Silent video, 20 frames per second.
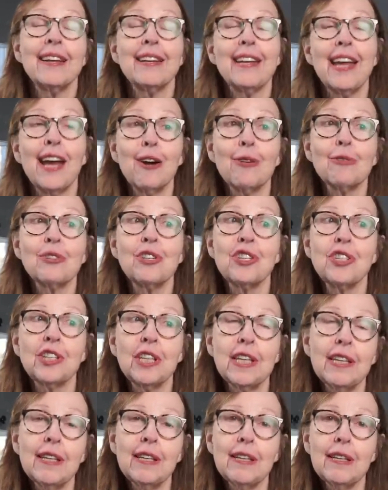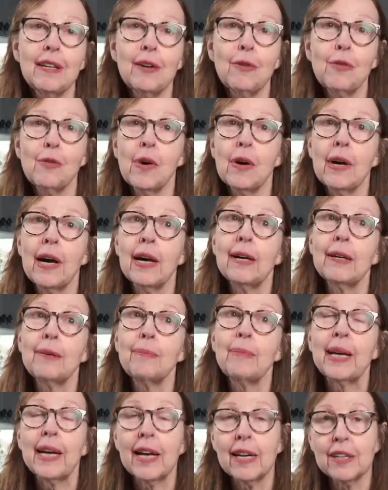now she uh,
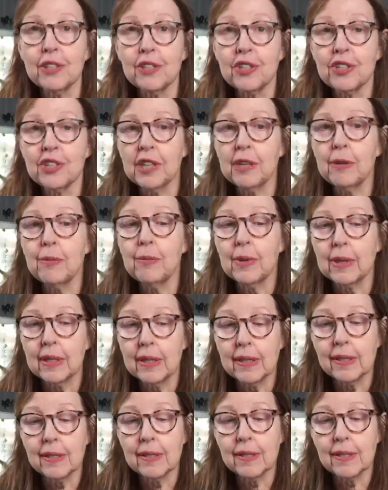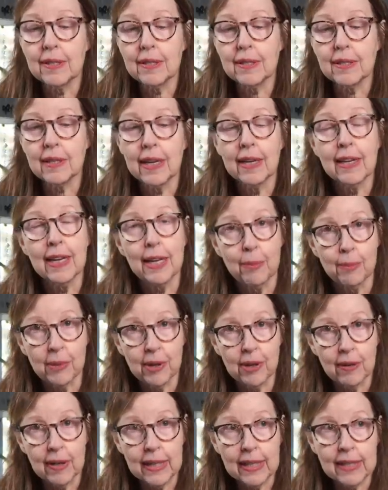because she was an
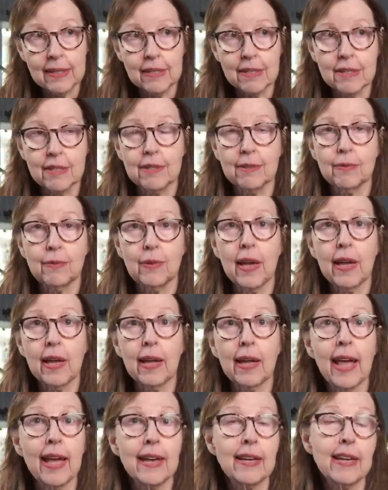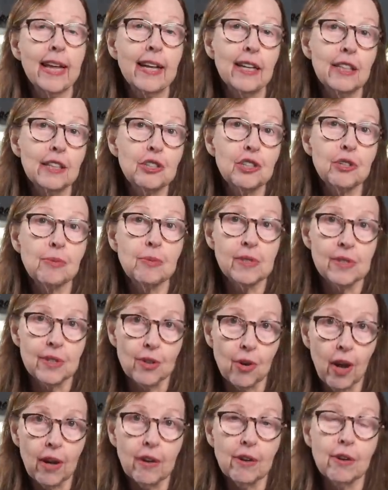immigrant and english was
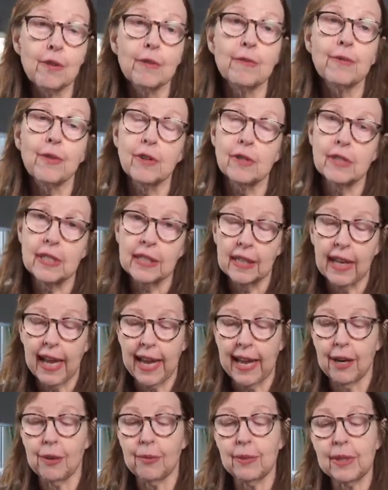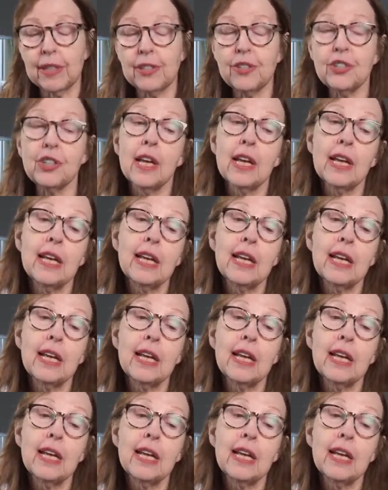not her first language